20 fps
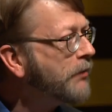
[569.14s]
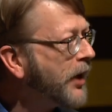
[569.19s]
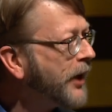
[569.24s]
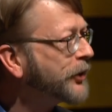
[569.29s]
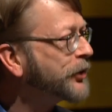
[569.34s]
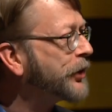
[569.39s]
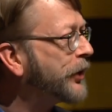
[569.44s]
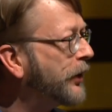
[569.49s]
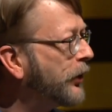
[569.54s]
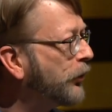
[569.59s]

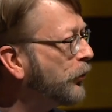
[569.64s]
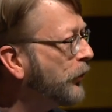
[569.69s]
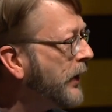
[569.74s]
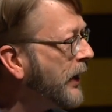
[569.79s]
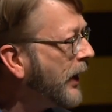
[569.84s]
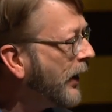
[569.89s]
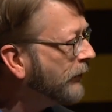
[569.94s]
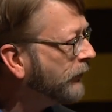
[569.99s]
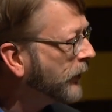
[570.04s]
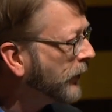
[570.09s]
much that
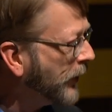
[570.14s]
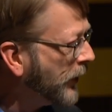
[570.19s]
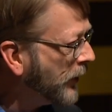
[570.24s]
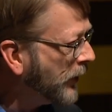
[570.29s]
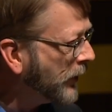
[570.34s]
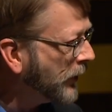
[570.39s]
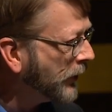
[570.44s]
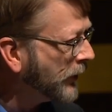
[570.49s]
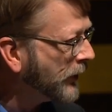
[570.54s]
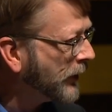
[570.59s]
we have
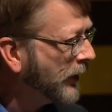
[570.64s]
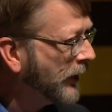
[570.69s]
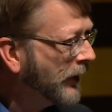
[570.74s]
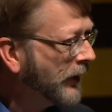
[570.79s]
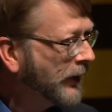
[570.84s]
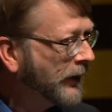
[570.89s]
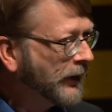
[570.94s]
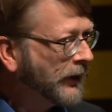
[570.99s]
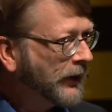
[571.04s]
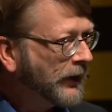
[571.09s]
learned
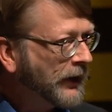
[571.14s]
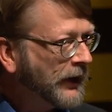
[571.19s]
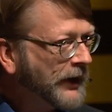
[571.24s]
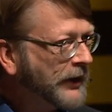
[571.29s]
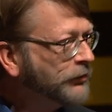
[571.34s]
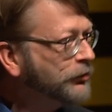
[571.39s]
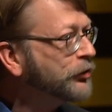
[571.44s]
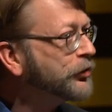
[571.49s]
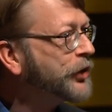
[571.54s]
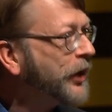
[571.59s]

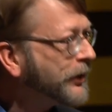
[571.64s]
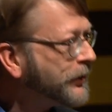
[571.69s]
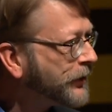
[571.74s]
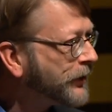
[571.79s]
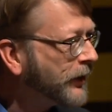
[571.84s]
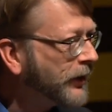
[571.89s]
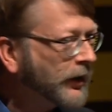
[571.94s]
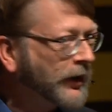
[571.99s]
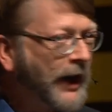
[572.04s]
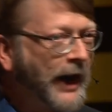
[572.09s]
in
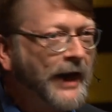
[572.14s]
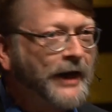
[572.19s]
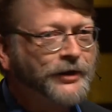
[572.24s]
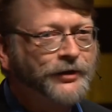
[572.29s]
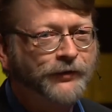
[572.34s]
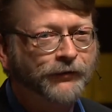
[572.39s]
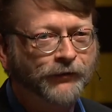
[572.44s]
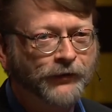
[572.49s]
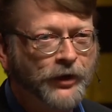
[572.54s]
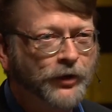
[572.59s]
just the
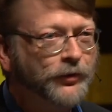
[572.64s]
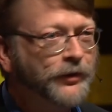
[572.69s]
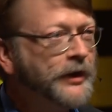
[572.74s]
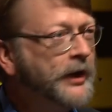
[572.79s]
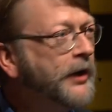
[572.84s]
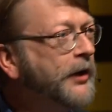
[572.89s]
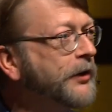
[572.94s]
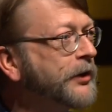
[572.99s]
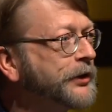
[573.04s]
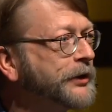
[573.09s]
last few
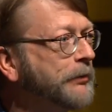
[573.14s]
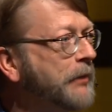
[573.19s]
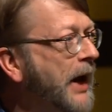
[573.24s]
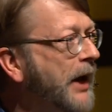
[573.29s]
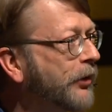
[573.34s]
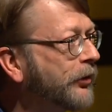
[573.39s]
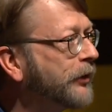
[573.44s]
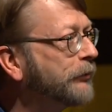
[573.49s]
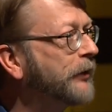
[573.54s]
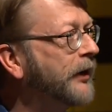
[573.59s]
years
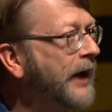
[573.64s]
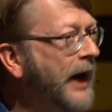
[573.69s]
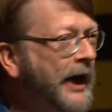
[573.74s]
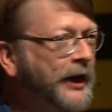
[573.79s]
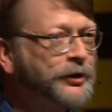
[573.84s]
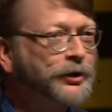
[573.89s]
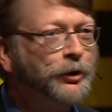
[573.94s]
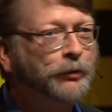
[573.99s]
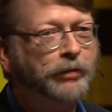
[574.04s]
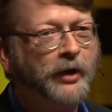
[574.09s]
about
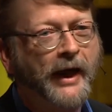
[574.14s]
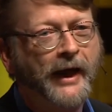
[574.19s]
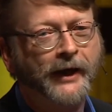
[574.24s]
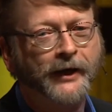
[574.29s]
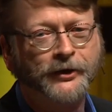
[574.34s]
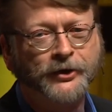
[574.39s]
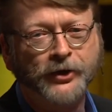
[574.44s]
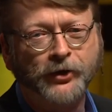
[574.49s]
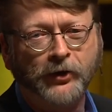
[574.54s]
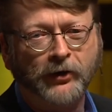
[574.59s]

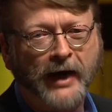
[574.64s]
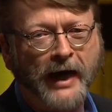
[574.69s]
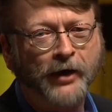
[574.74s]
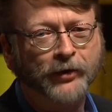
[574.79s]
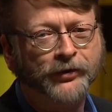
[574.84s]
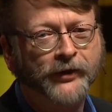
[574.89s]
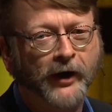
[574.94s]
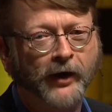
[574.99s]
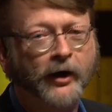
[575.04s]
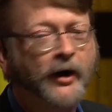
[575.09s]
exoplanets that are
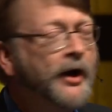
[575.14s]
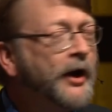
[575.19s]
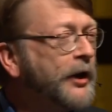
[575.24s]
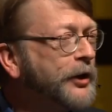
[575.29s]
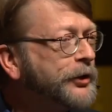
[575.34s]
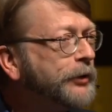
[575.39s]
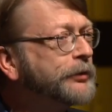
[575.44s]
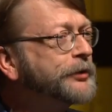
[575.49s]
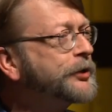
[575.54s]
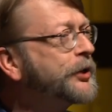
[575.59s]
out there.
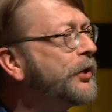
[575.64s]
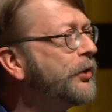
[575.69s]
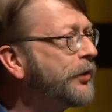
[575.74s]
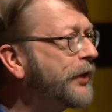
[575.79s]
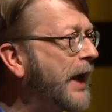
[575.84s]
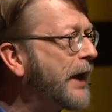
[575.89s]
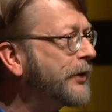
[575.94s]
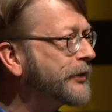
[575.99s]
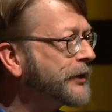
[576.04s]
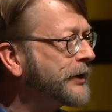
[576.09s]
So it was
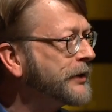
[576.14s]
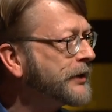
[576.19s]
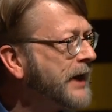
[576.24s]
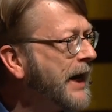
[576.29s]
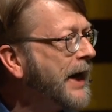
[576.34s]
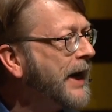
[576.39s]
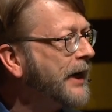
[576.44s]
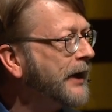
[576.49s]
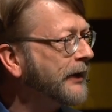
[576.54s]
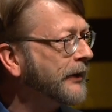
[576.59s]

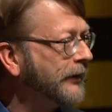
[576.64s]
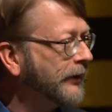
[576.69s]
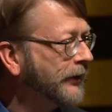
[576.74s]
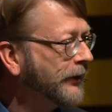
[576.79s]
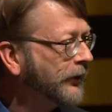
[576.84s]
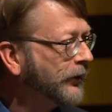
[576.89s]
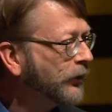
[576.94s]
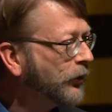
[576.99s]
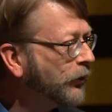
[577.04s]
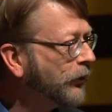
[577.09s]
2010
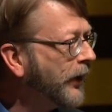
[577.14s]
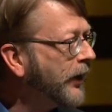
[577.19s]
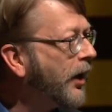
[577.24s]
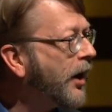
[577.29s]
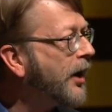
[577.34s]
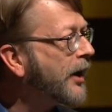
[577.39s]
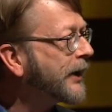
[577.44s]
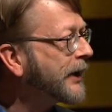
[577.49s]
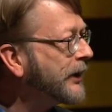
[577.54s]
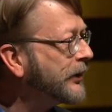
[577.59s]
when
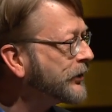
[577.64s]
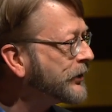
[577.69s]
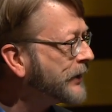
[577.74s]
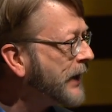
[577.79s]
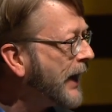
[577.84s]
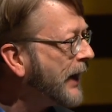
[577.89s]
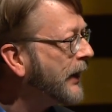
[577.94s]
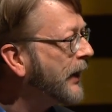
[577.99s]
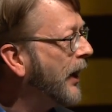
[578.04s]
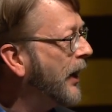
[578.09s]
Hawking
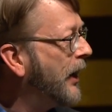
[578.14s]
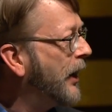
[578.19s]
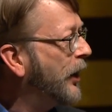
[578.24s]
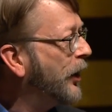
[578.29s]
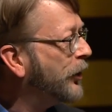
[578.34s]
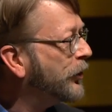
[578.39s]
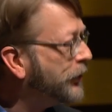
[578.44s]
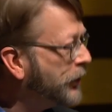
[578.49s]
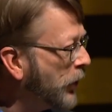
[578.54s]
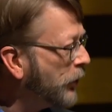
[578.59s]
said,
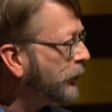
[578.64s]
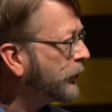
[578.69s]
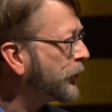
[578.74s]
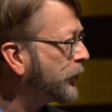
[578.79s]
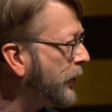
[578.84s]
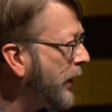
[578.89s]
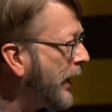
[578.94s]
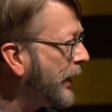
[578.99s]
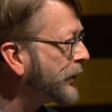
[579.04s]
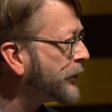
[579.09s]
don't
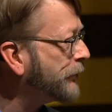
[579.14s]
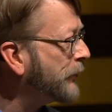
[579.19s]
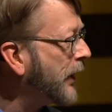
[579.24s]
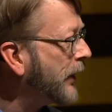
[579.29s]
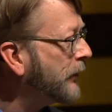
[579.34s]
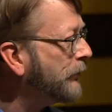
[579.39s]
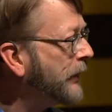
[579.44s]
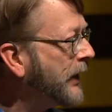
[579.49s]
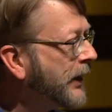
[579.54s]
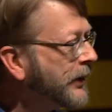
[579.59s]

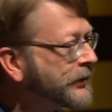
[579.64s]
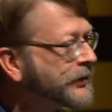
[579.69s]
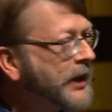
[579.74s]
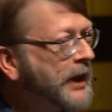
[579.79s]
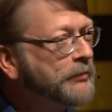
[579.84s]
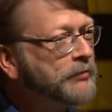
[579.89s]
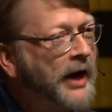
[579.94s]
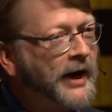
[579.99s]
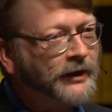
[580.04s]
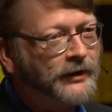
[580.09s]
transmit because
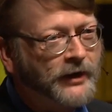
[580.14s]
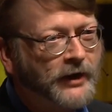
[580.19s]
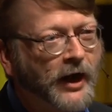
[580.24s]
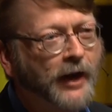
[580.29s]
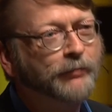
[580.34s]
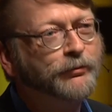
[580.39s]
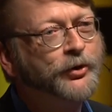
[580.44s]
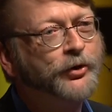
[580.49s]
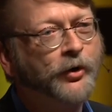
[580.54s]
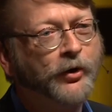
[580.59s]
they might
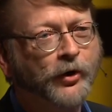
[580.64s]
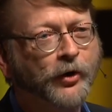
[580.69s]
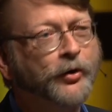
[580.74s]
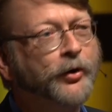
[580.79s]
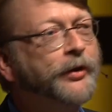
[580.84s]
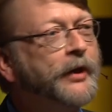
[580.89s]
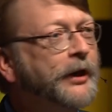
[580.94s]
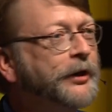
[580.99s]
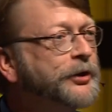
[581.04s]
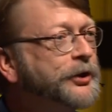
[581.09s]
come to
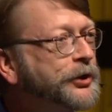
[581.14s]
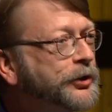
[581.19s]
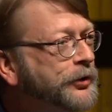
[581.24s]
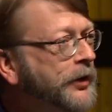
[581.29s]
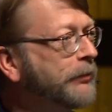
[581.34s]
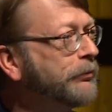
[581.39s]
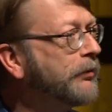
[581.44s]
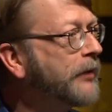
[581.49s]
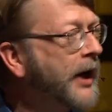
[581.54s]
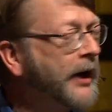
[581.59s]
Earth and
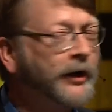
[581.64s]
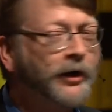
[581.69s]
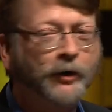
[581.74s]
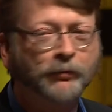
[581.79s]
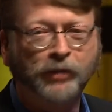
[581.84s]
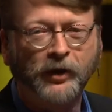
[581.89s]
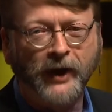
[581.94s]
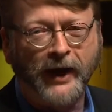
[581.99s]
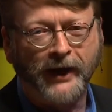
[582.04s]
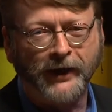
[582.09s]
strip mine
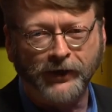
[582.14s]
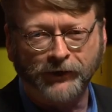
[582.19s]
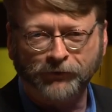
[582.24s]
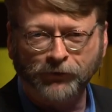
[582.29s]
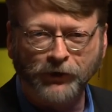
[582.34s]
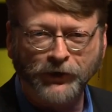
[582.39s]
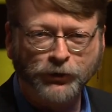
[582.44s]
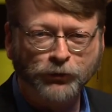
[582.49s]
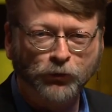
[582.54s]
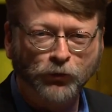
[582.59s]
our planet
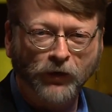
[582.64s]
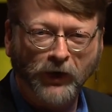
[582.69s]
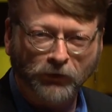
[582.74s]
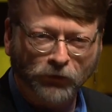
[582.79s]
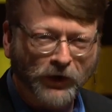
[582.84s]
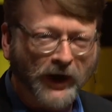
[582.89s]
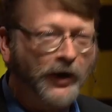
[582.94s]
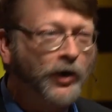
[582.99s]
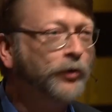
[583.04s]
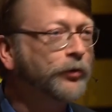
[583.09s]
for its
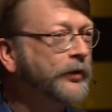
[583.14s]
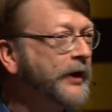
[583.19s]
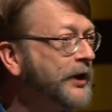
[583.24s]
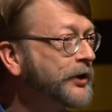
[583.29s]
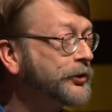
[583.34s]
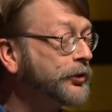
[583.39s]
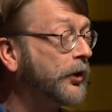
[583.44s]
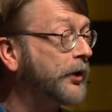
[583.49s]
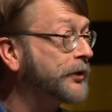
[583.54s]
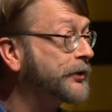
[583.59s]
rare
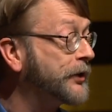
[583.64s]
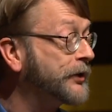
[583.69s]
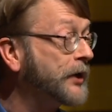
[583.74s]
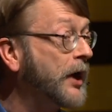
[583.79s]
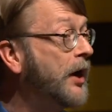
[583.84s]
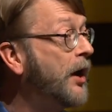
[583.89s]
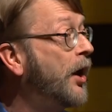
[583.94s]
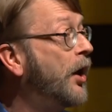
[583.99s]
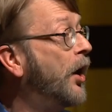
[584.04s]
resources.